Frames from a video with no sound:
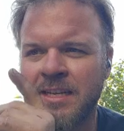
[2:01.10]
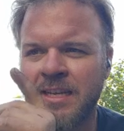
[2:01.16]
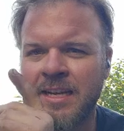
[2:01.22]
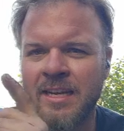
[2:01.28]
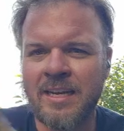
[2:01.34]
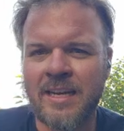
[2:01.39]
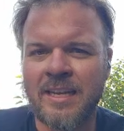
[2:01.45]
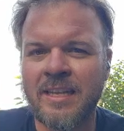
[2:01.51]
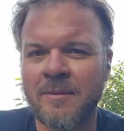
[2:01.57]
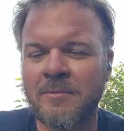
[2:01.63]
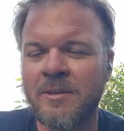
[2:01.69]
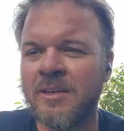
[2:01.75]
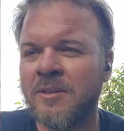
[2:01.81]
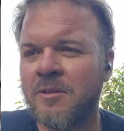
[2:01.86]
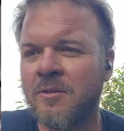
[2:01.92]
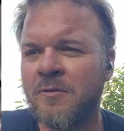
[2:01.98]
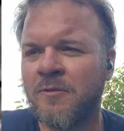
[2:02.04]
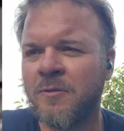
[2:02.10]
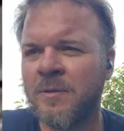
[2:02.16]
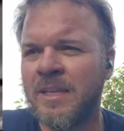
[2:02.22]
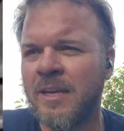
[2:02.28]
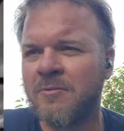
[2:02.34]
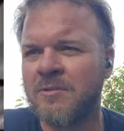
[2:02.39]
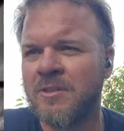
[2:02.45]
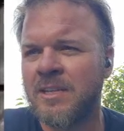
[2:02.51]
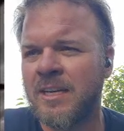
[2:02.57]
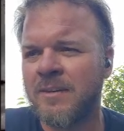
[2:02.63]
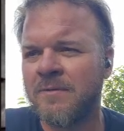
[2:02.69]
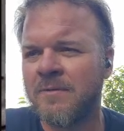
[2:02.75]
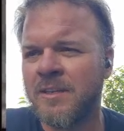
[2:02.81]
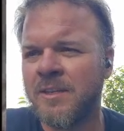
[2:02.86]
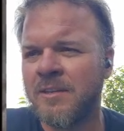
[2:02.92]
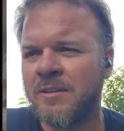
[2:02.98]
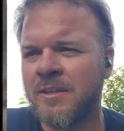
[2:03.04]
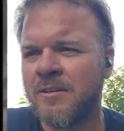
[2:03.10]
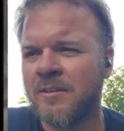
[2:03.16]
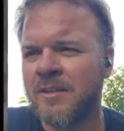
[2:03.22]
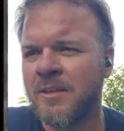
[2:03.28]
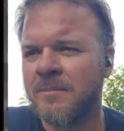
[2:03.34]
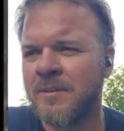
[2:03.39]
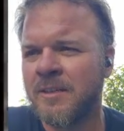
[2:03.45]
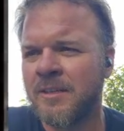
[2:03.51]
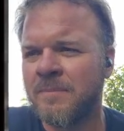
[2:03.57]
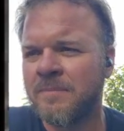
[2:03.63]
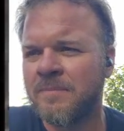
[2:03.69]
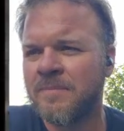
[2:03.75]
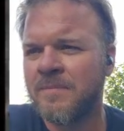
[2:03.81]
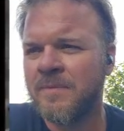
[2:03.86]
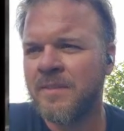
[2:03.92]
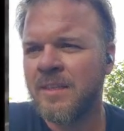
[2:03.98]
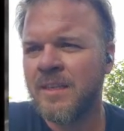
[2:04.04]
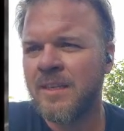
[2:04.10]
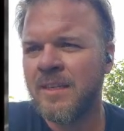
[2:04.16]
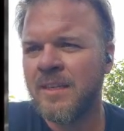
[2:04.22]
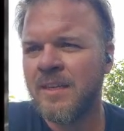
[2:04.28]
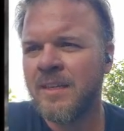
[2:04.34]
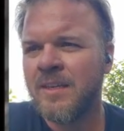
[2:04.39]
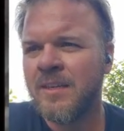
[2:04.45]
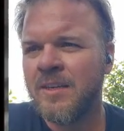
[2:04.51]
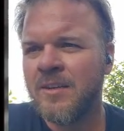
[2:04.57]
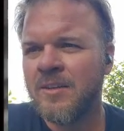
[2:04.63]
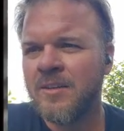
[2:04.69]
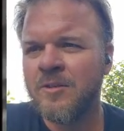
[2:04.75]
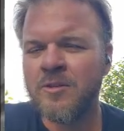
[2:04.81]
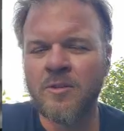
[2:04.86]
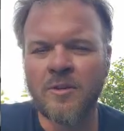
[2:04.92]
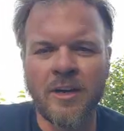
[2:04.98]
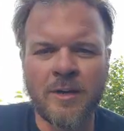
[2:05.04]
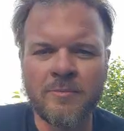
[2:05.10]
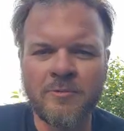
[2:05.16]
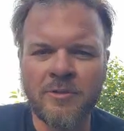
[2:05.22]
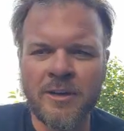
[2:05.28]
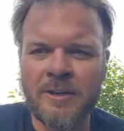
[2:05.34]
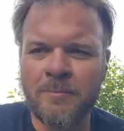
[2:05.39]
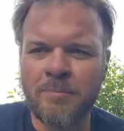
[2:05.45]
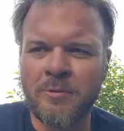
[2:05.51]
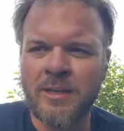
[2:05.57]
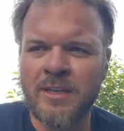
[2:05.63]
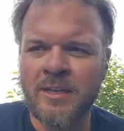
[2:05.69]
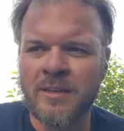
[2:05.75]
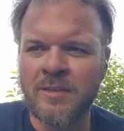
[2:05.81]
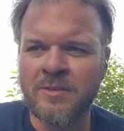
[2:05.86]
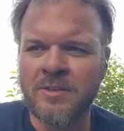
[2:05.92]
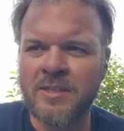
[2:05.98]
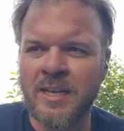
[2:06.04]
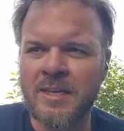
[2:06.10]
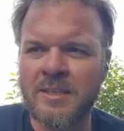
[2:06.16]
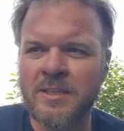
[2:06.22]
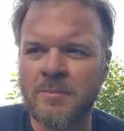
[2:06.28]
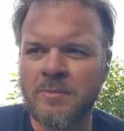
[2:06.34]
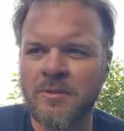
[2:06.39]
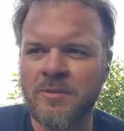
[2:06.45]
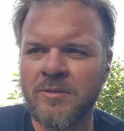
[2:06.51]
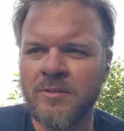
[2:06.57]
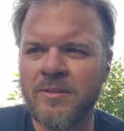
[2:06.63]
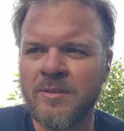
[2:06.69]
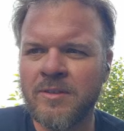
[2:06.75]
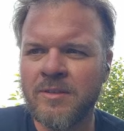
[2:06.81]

and then I'm going to go for the outside video here coming up. So I'm trying to play it a little sensible.